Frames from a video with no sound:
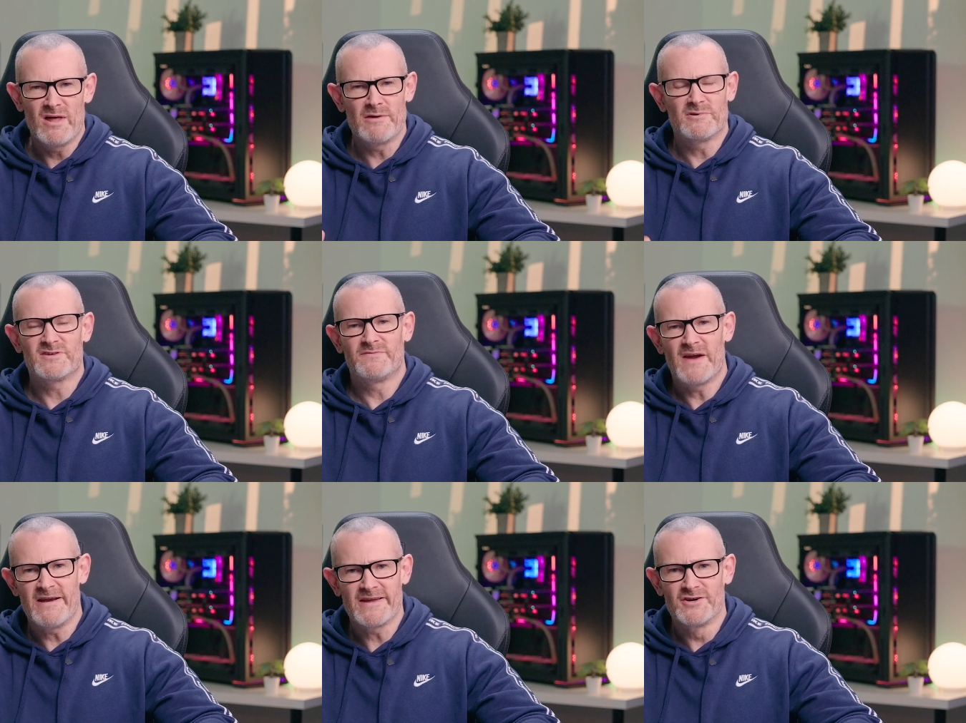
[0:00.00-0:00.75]
Well, it was
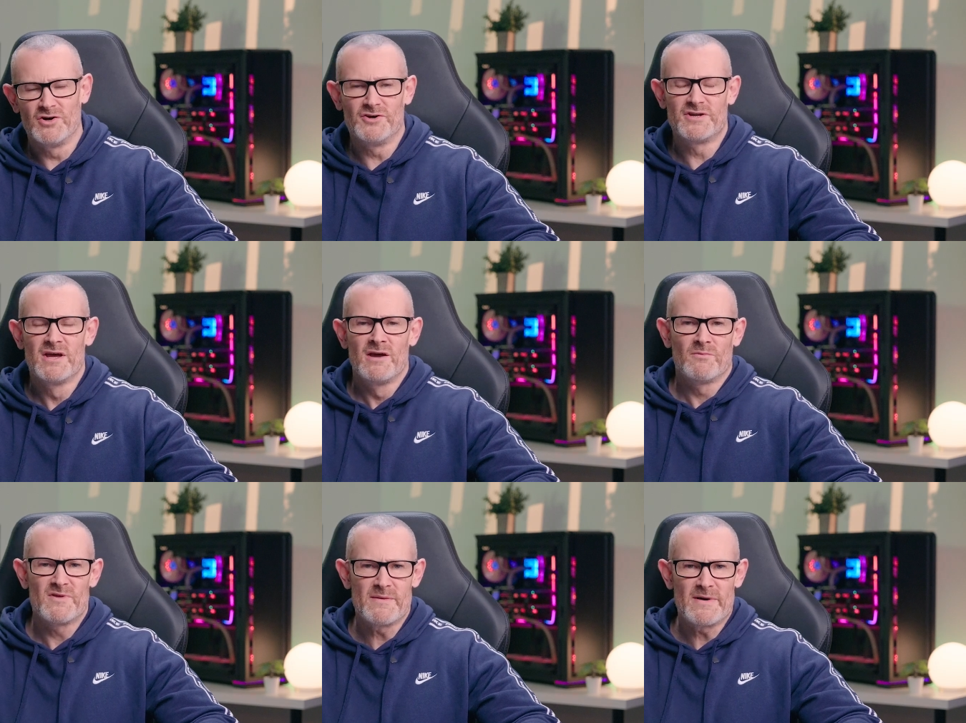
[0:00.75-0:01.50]
very good,
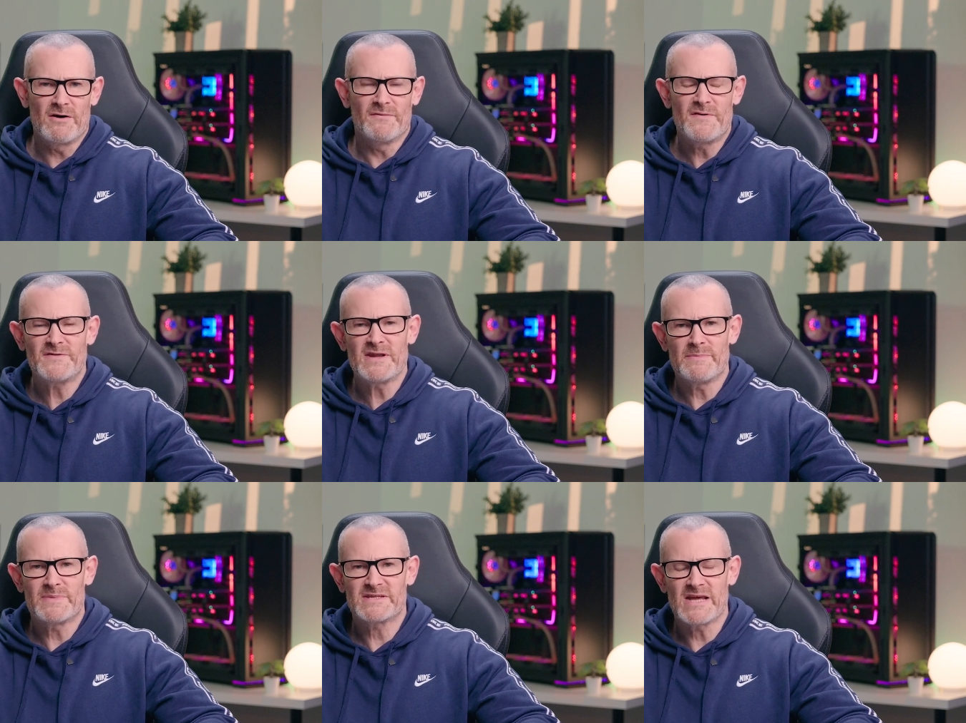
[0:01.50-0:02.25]
with about
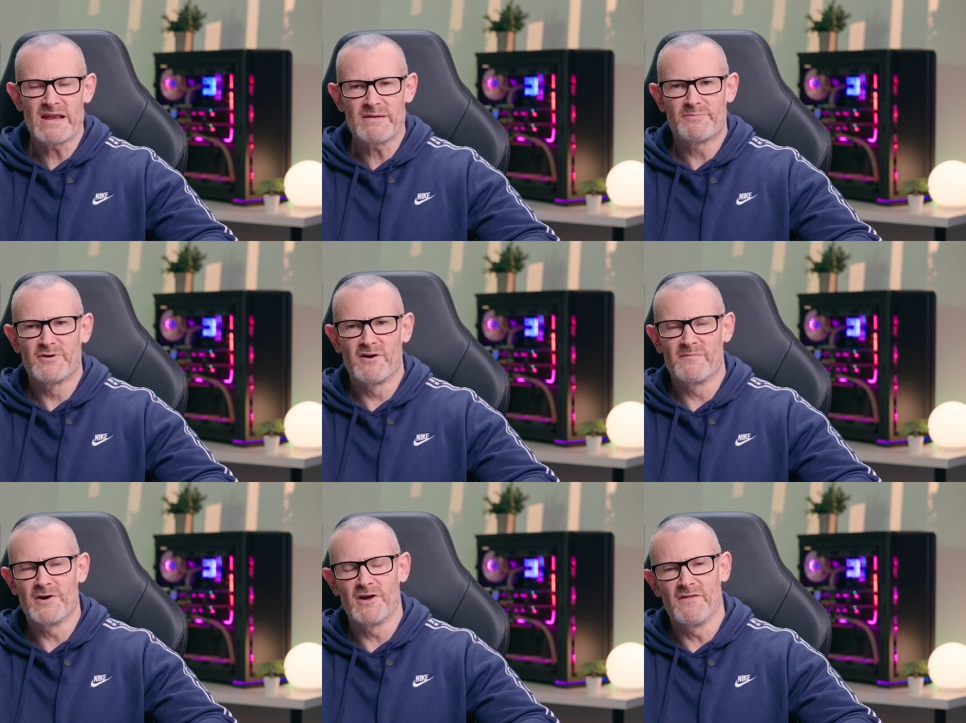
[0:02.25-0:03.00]
15%
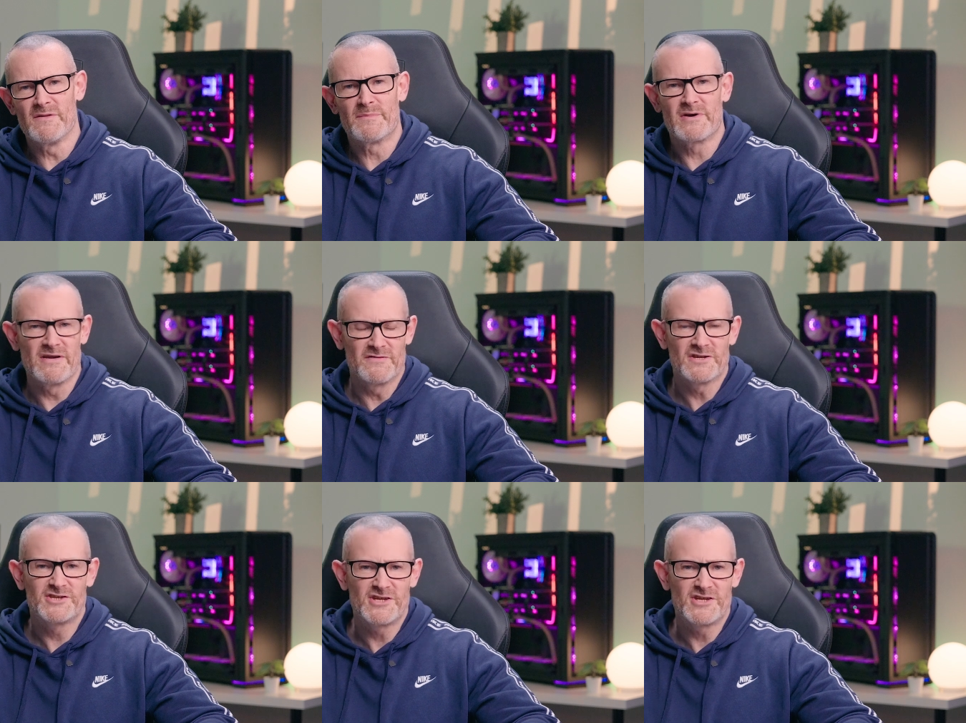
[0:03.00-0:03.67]
improvement on the previous